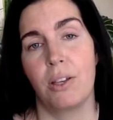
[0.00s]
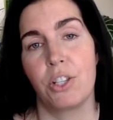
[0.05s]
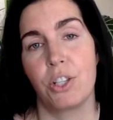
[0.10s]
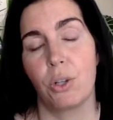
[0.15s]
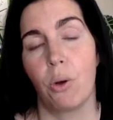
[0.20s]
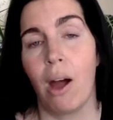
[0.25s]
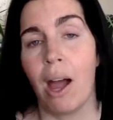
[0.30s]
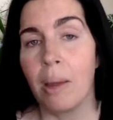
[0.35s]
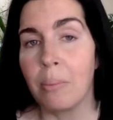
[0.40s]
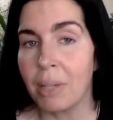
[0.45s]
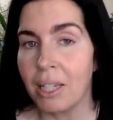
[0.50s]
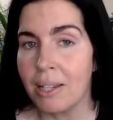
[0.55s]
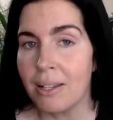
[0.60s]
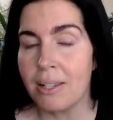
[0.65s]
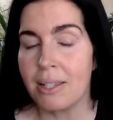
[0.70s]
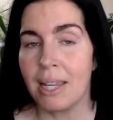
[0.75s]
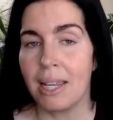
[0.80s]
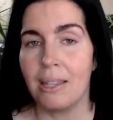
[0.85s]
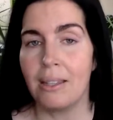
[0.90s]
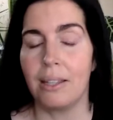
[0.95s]
So I'm going to
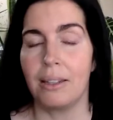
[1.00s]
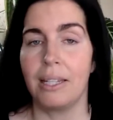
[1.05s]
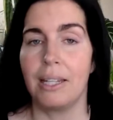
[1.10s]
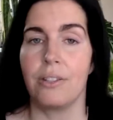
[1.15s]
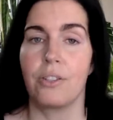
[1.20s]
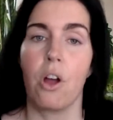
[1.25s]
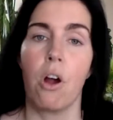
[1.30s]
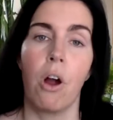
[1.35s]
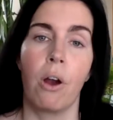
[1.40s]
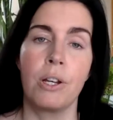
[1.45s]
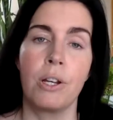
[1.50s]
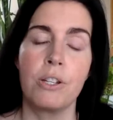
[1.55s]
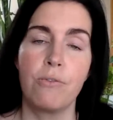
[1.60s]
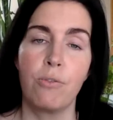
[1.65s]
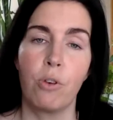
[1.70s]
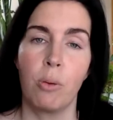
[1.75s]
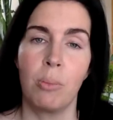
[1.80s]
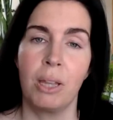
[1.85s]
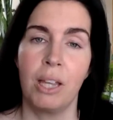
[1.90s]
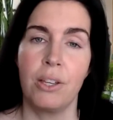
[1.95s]
say that these aren't
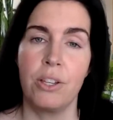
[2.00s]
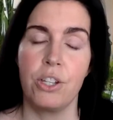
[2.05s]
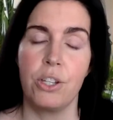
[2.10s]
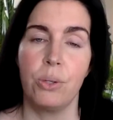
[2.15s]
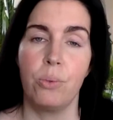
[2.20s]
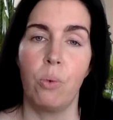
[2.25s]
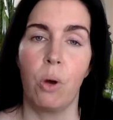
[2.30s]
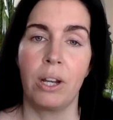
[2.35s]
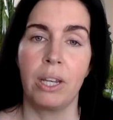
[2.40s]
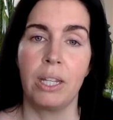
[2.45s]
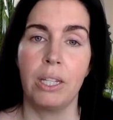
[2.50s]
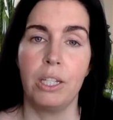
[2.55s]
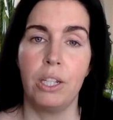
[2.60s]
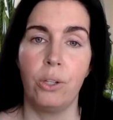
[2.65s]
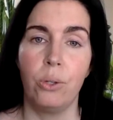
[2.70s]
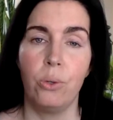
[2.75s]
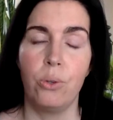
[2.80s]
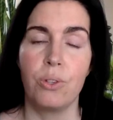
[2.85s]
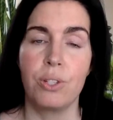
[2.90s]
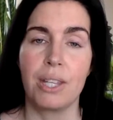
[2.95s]
formulas you'd want to
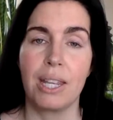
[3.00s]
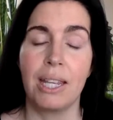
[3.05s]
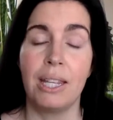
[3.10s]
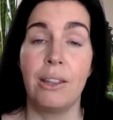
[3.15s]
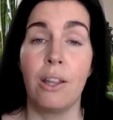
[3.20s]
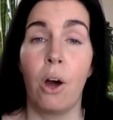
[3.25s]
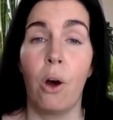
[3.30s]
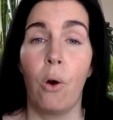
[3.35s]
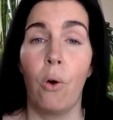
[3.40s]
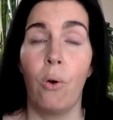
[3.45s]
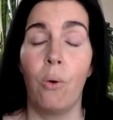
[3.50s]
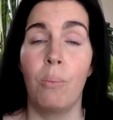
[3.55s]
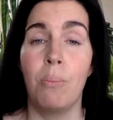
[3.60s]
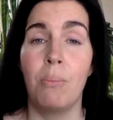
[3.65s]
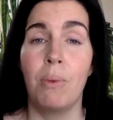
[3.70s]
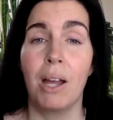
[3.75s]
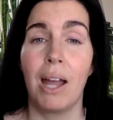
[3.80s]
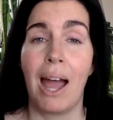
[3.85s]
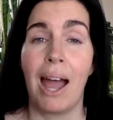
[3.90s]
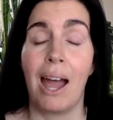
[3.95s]
use in the
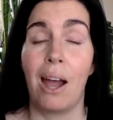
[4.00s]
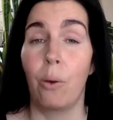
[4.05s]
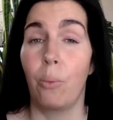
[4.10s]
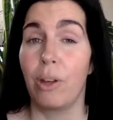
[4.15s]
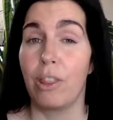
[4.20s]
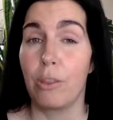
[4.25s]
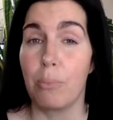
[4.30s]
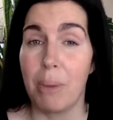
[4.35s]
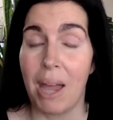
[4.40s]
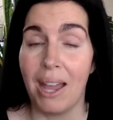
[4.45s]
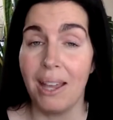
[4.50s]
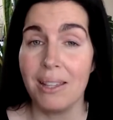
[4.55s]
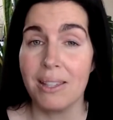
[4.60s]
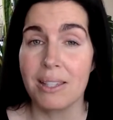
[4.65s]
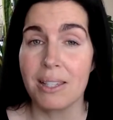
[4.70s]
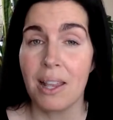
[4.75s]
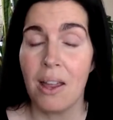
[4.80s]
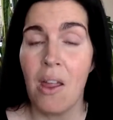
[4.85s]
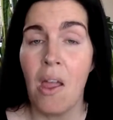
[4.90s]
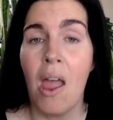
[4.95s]
home with pets.